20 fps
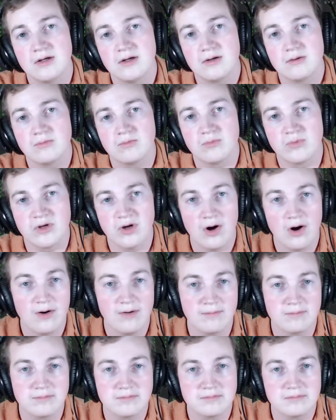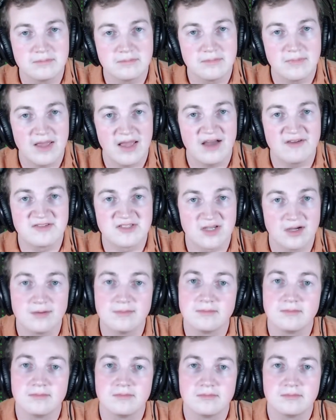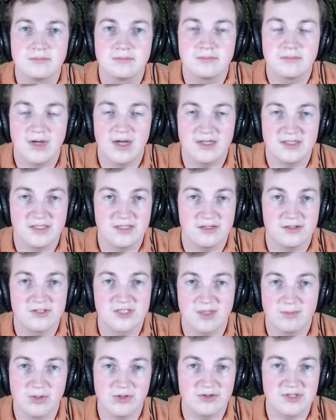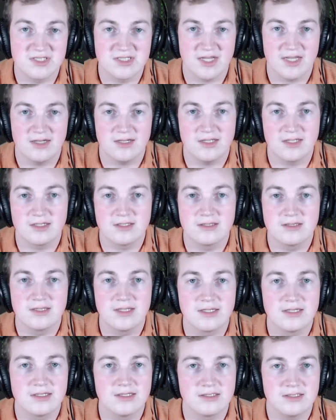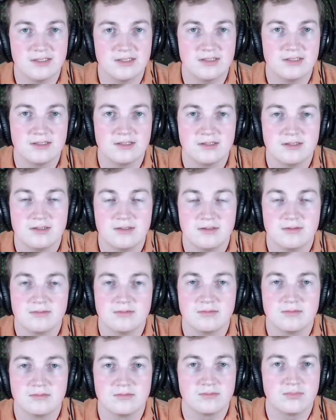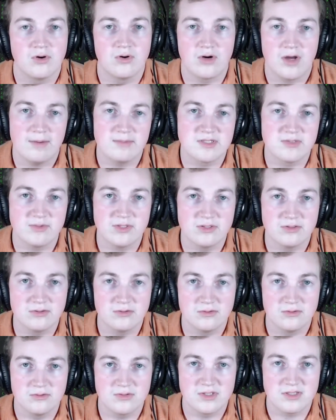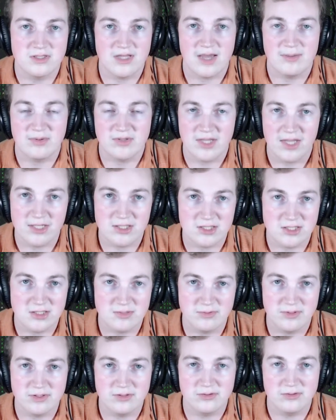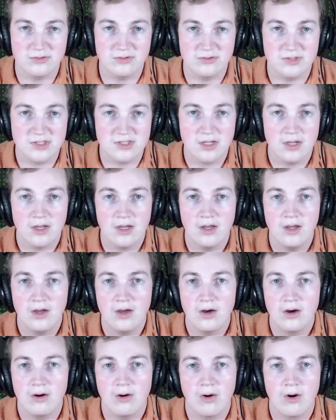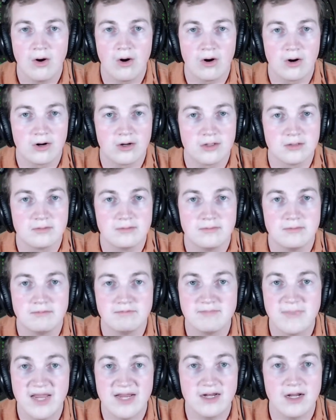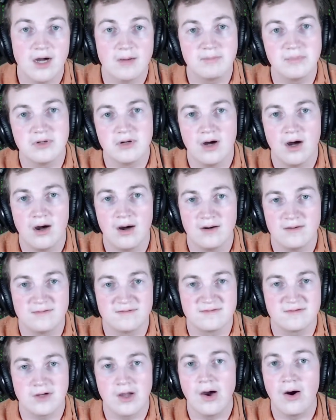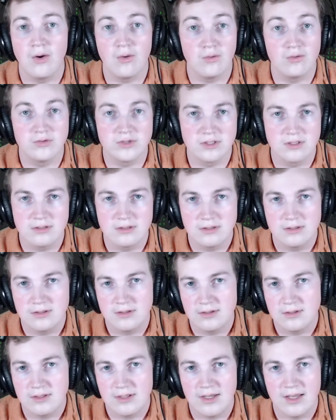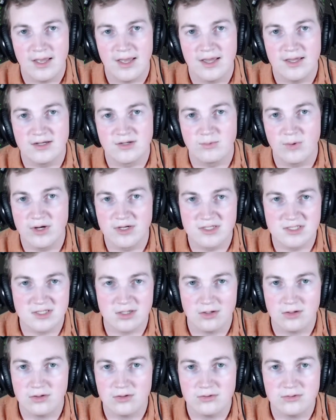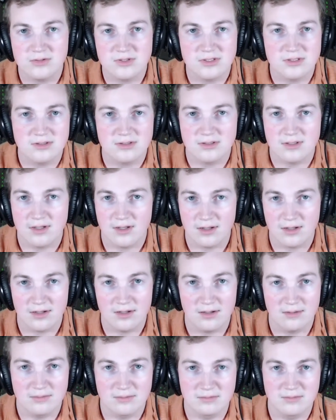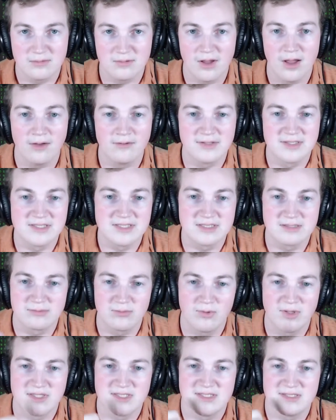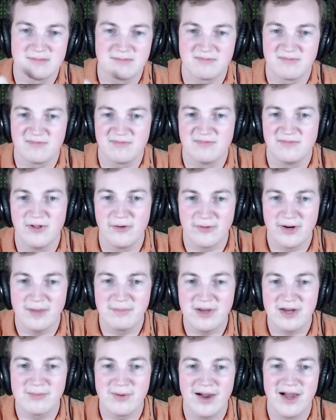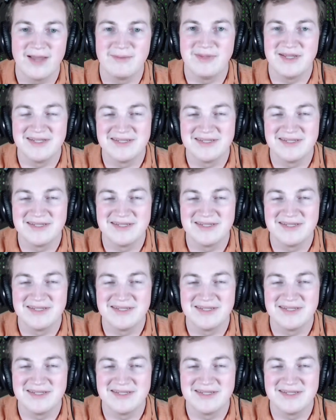we all have some idea or some understanding that the programs that we use, the applications we use, are made up of code. And what is code? Well, it's what's floating up here behind me.